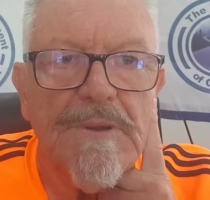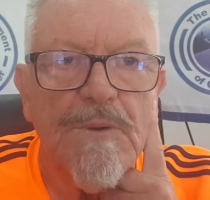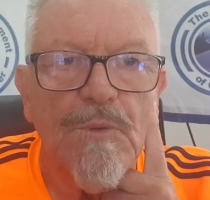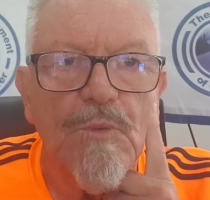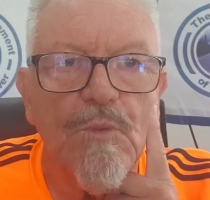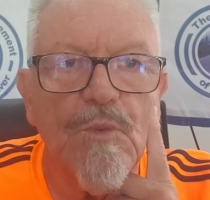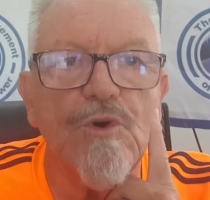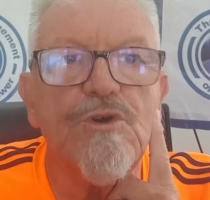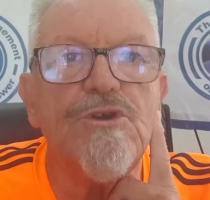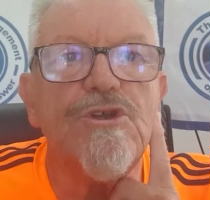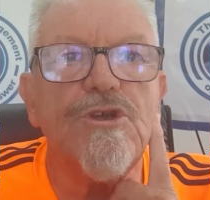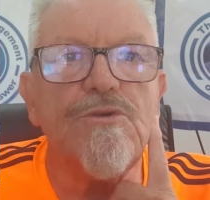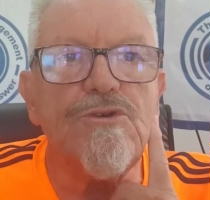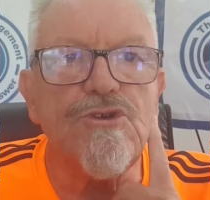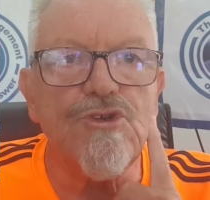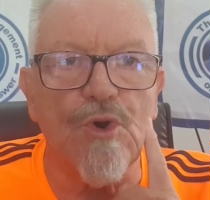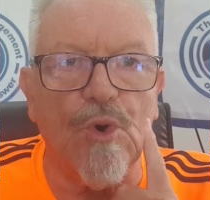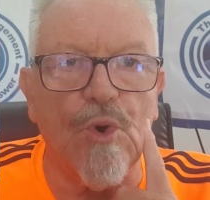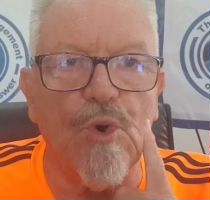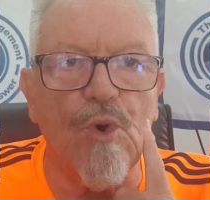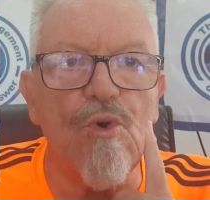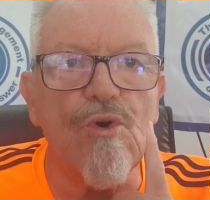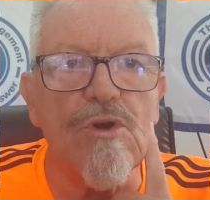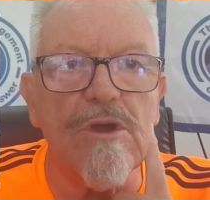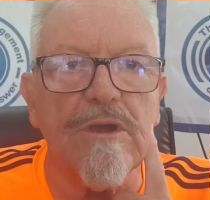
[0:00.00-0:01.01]
would you
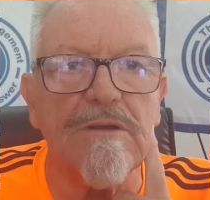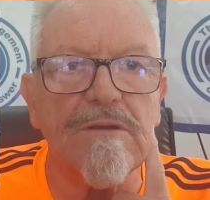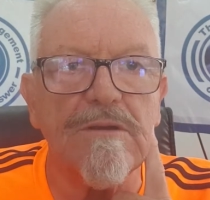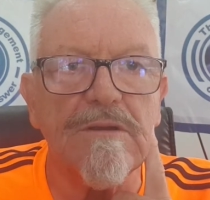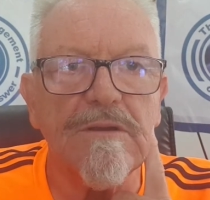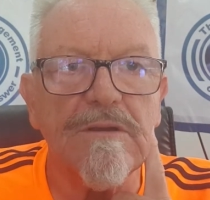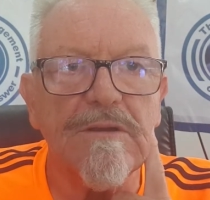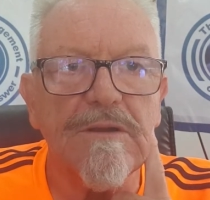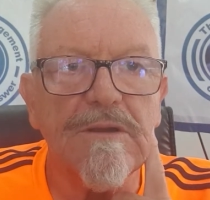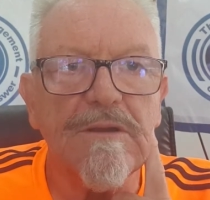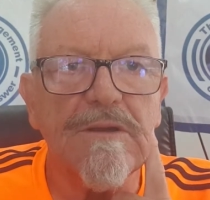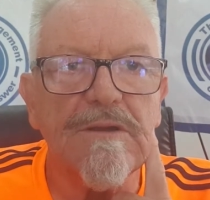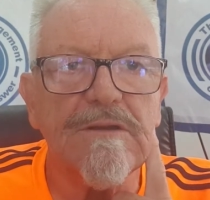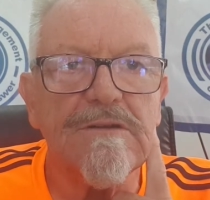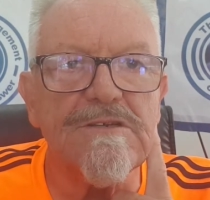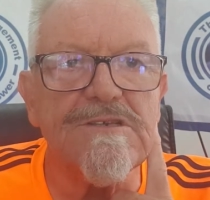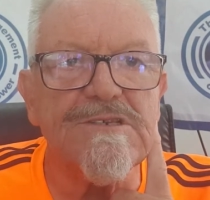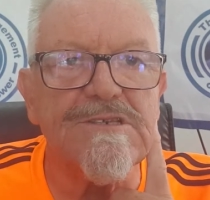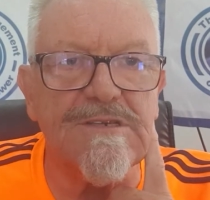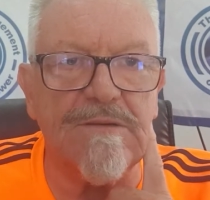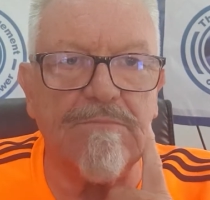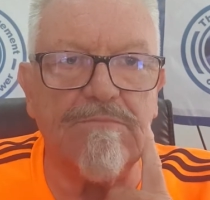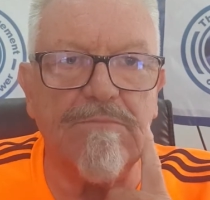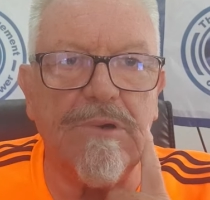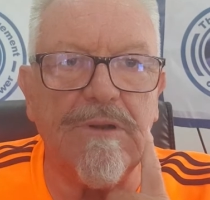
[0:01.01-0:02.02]
talk to
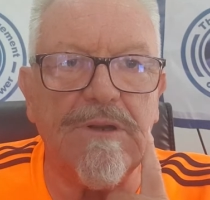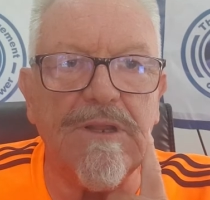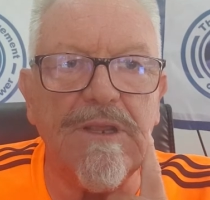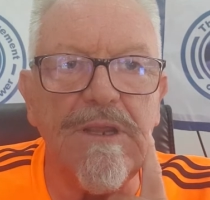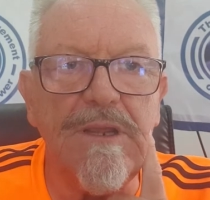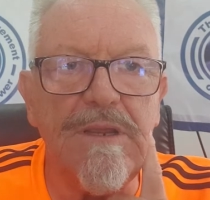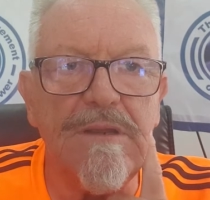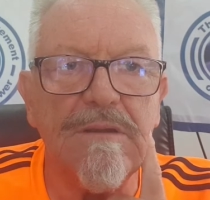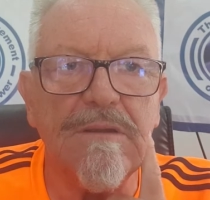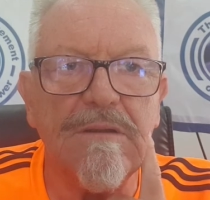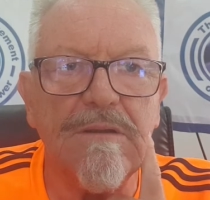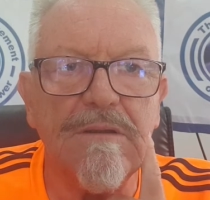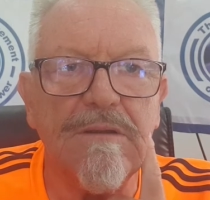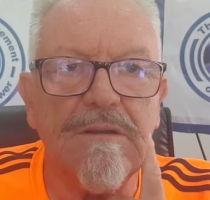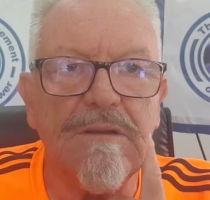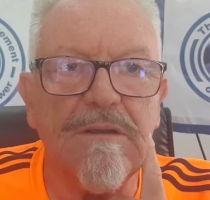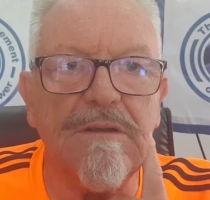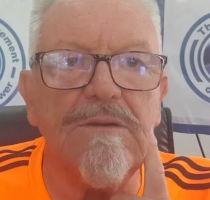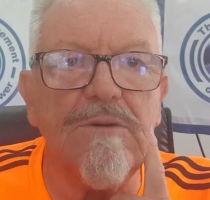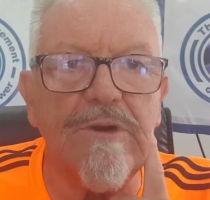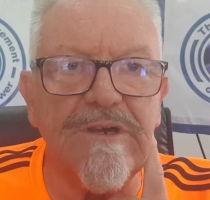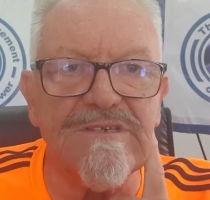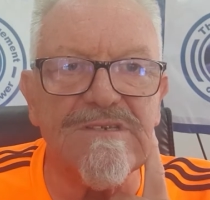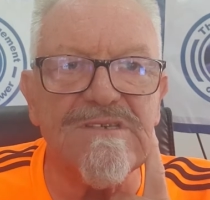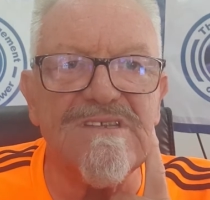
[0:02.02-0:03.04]
somebody
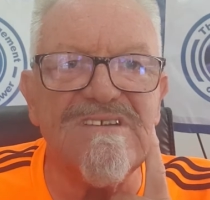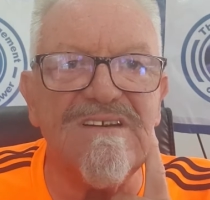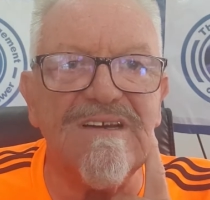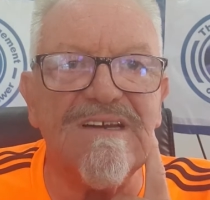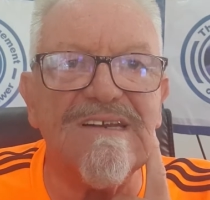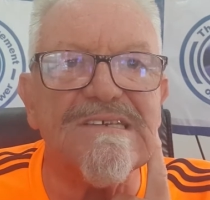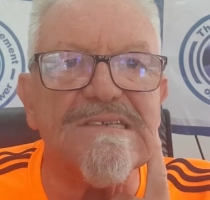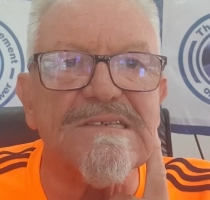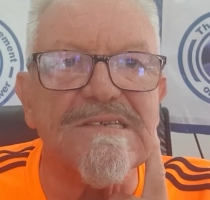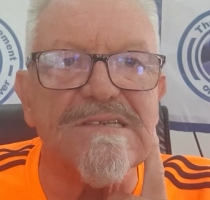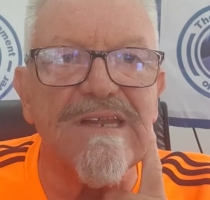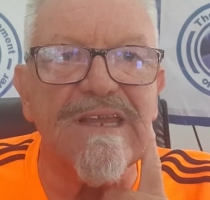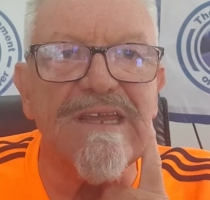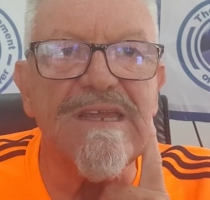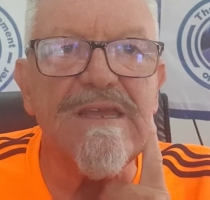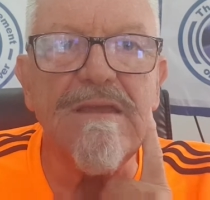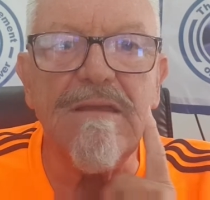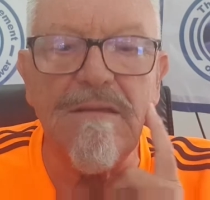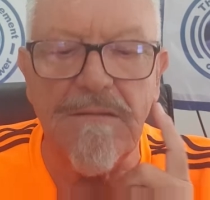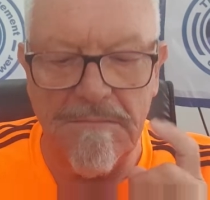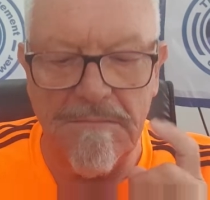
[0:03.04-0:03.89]
who isn't listening?